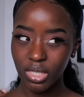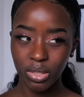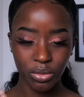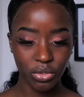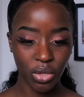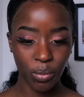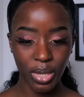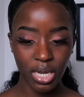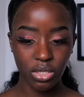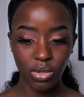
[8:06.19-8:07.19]
It was so
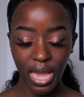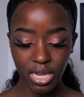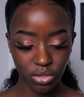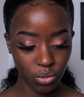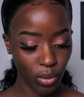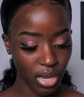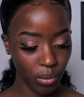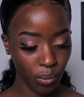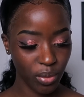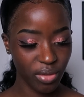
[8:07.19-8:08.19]
weird, so I just
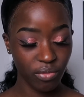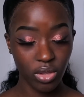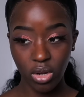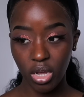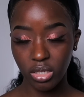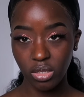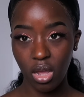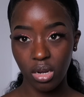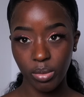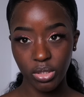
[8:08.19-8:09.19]
went with the darkest
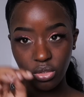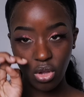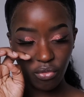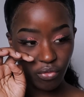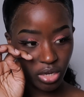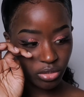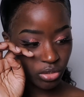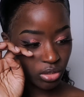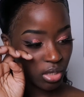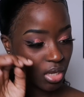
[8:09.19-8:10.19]
colour, which is hot
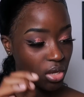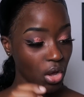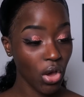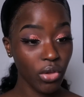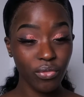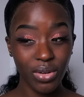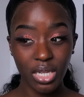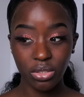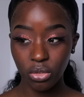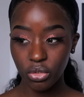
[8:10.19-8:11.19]
fudge.
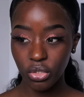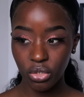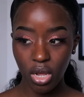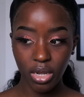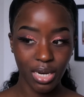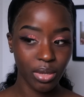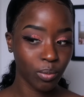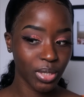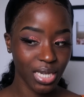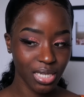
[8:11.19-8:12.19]
Hopefully it's not too dark.
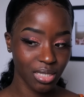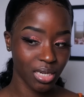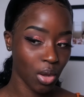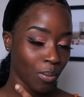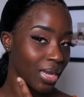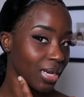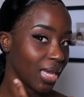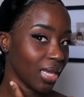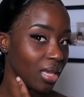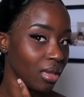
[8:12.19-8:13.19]
Like, we tested it on my
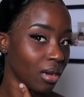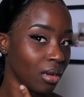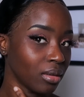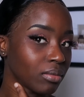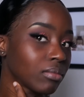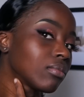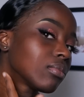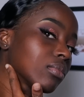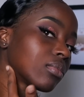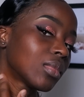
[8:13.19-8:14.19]
neck here,
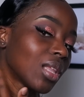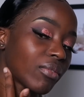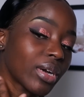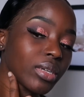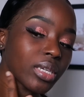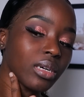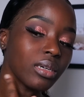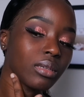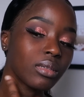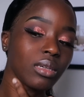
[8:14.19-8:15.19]
like round
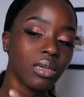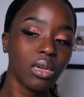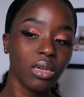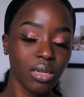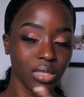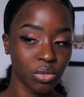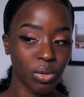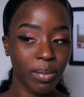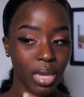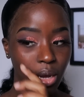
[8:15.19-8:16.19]
here, because I was
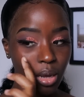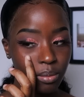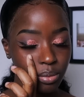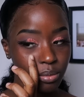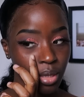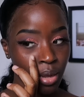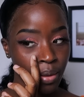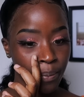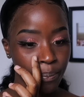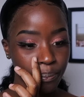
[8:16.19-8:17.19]
wearing makeup,
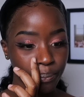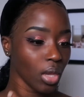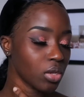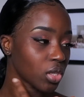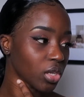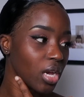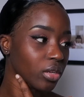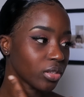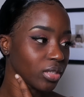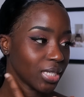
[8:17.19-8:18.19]
so the
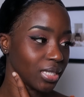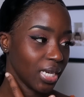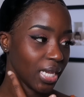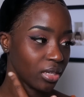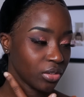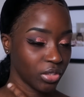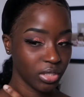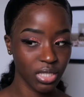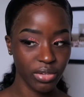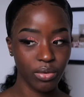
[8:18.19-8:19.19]
girl just tested it here just
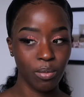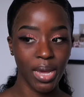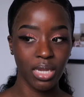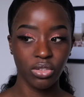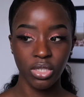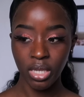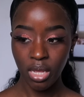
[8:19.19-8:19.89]
to see if it will match.